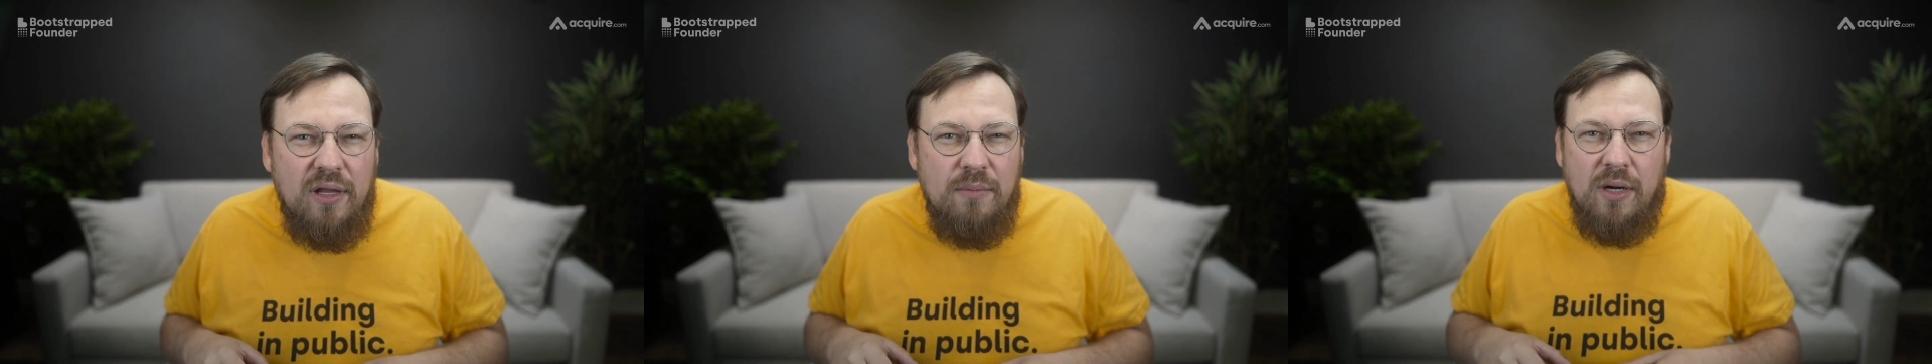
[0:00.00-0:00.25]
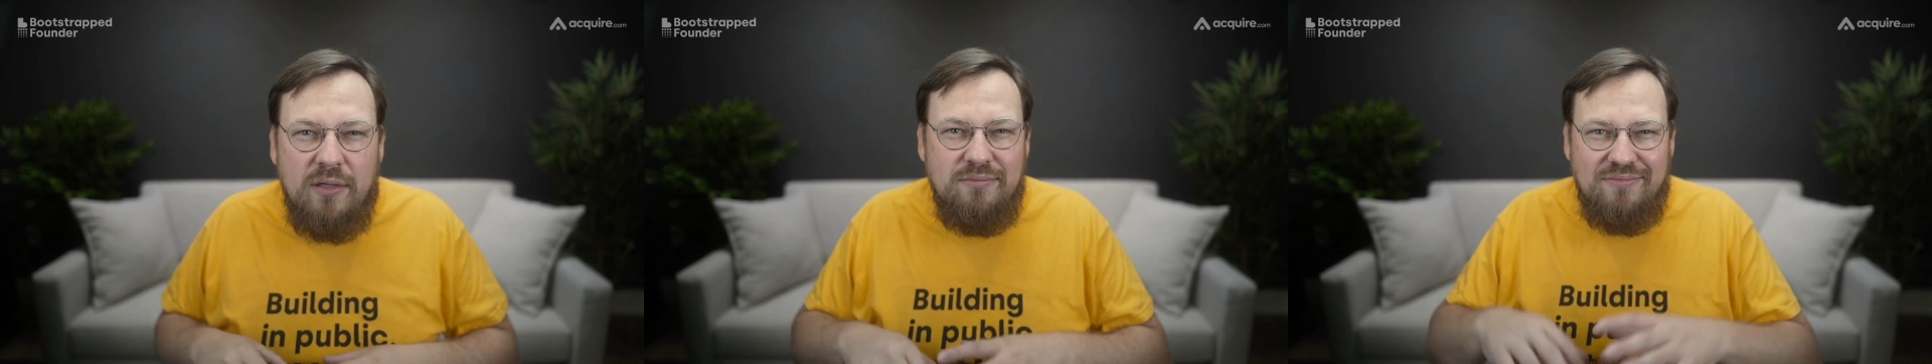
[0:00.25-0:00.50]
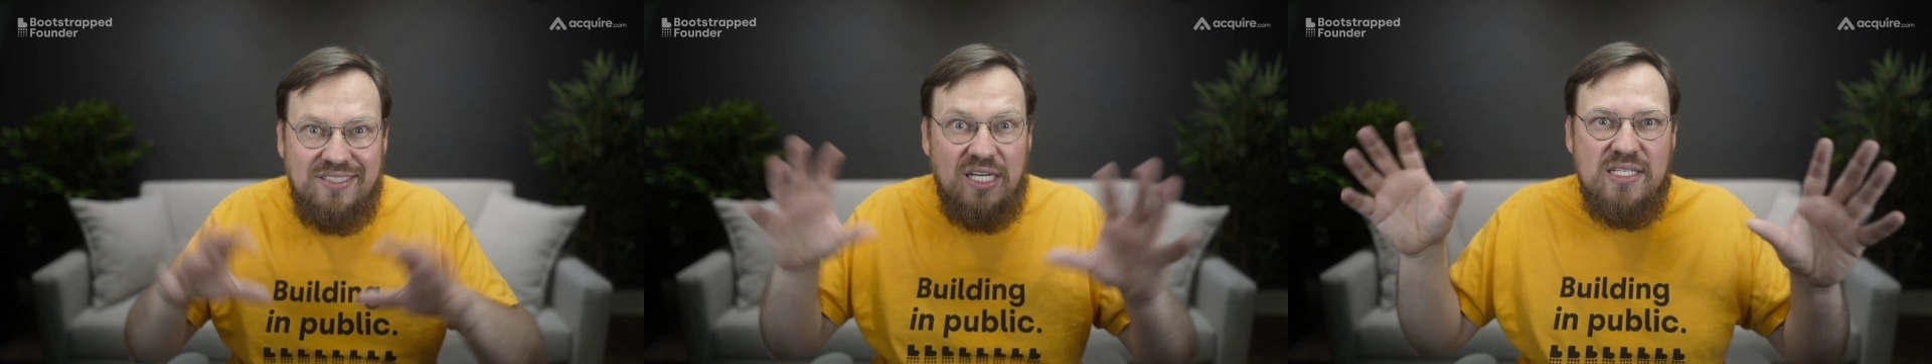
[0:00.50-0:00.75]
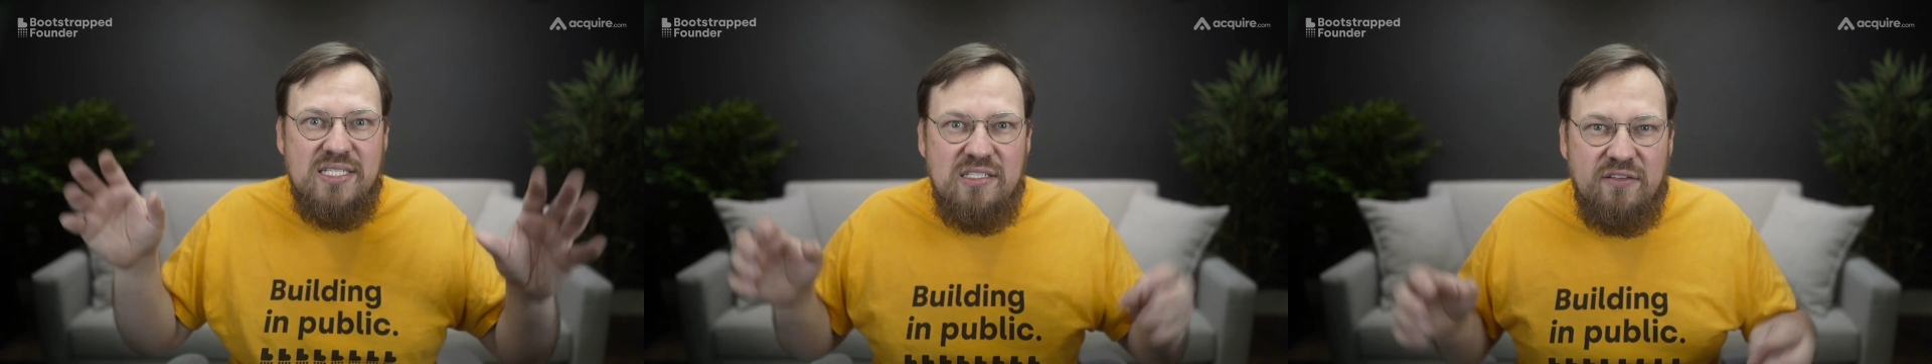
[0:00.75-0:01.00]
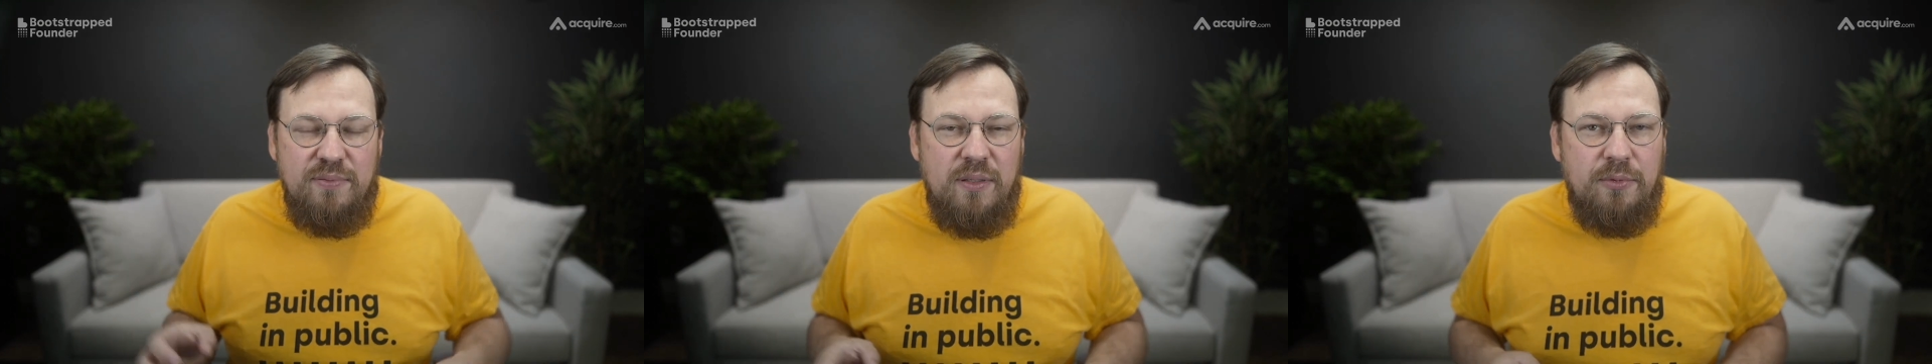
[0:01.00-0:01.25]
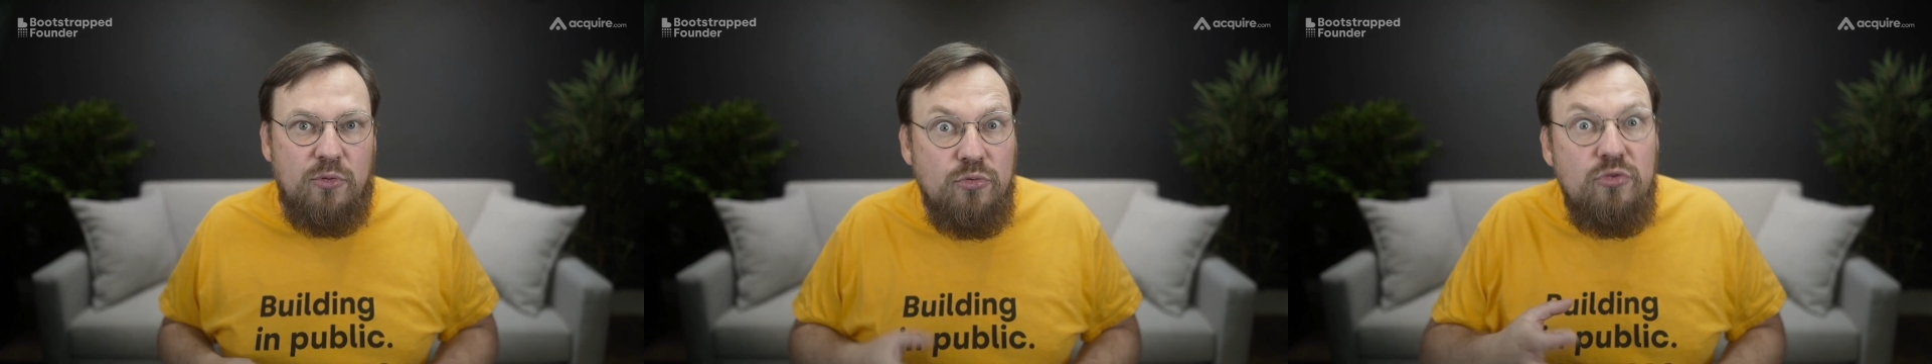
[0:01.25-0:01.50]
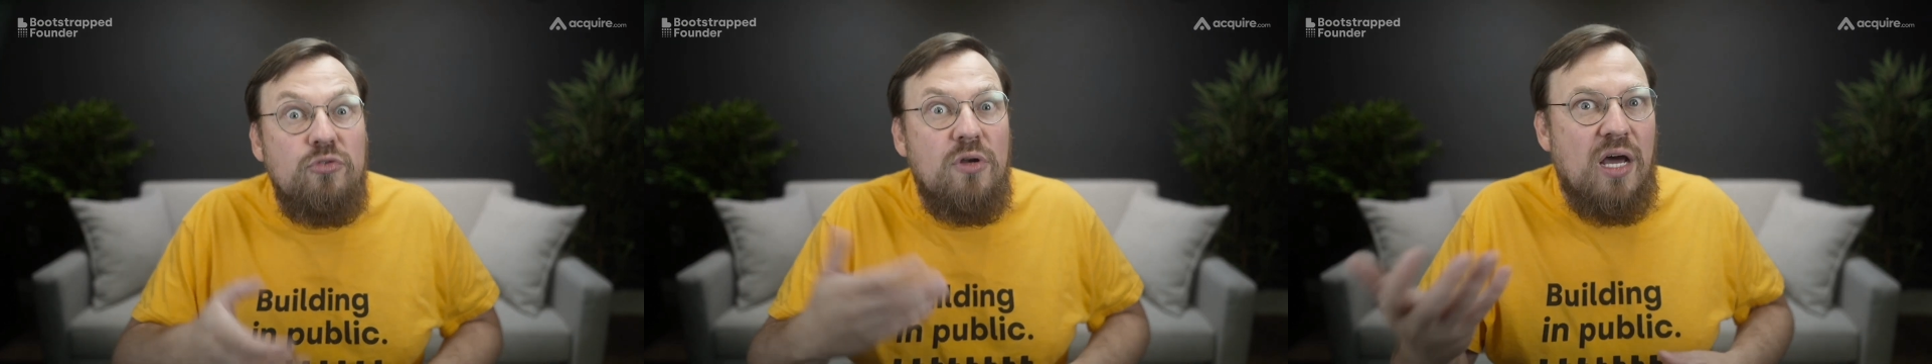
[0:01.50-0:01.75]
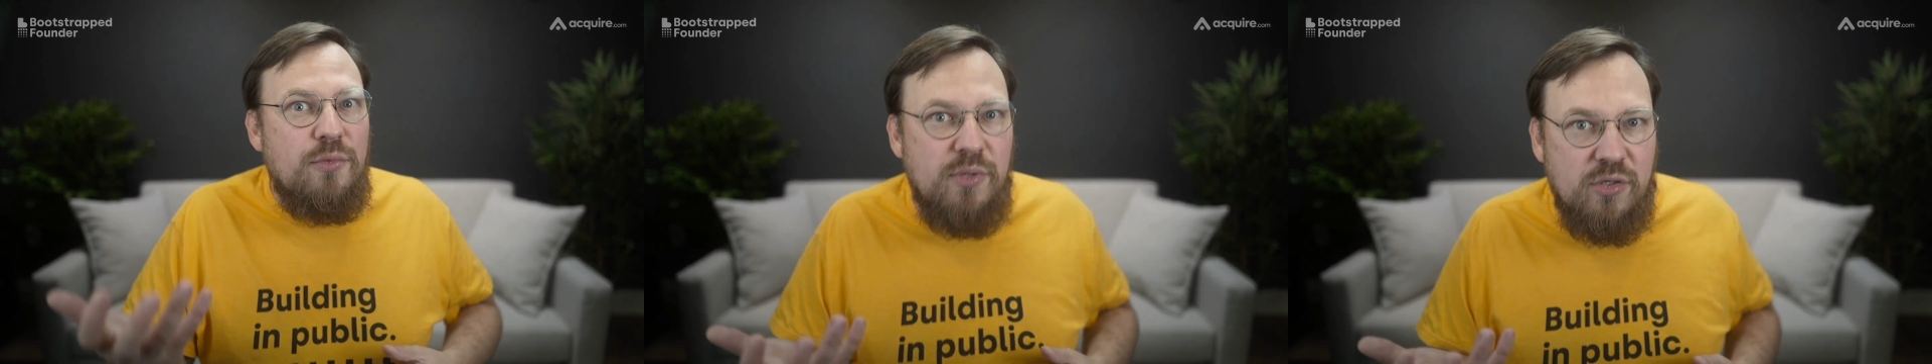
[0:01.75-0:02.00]
among dozens of people who do
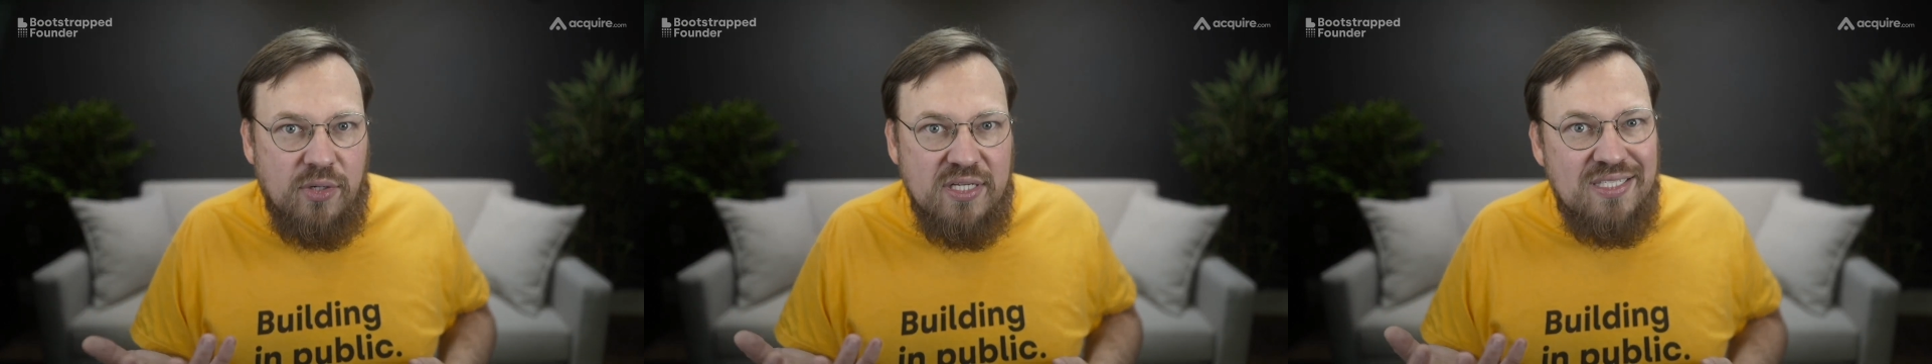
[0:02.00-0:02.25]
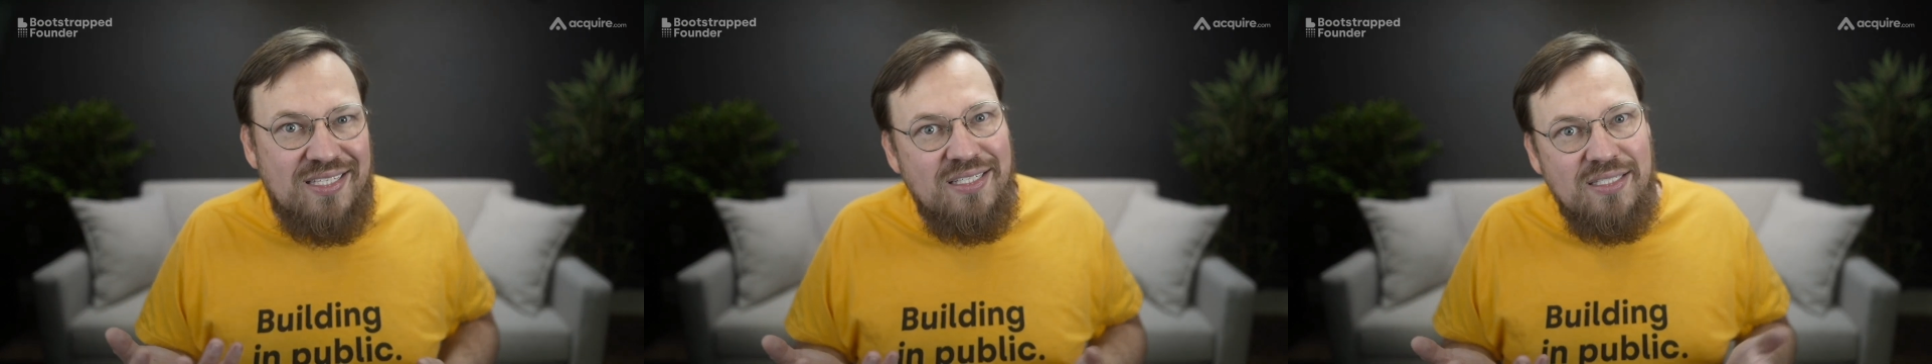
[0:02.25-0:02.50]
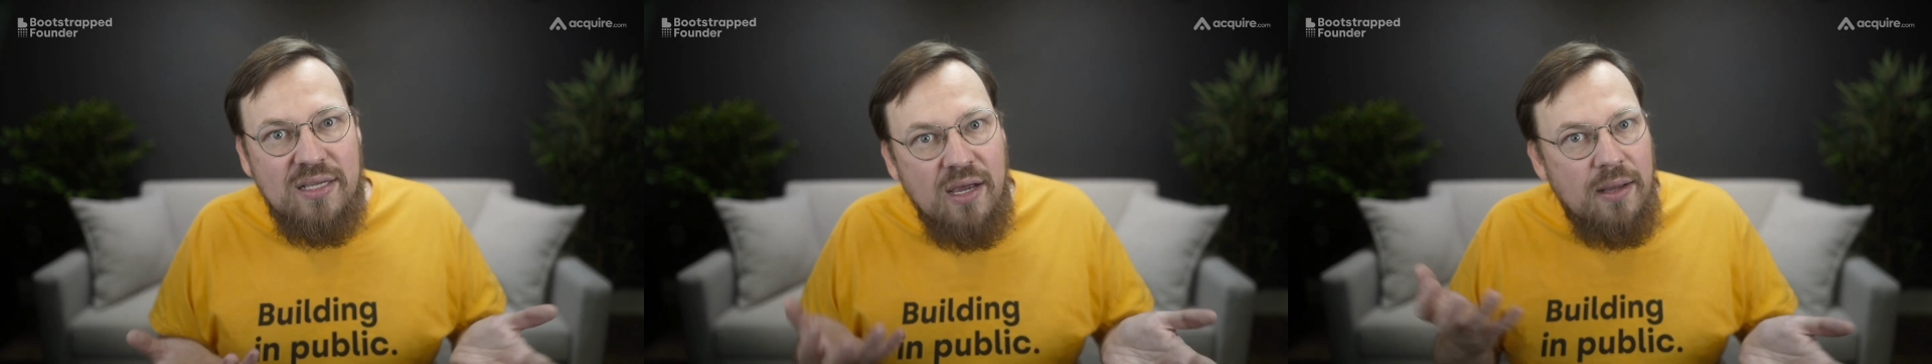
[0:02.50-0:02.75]
not request this,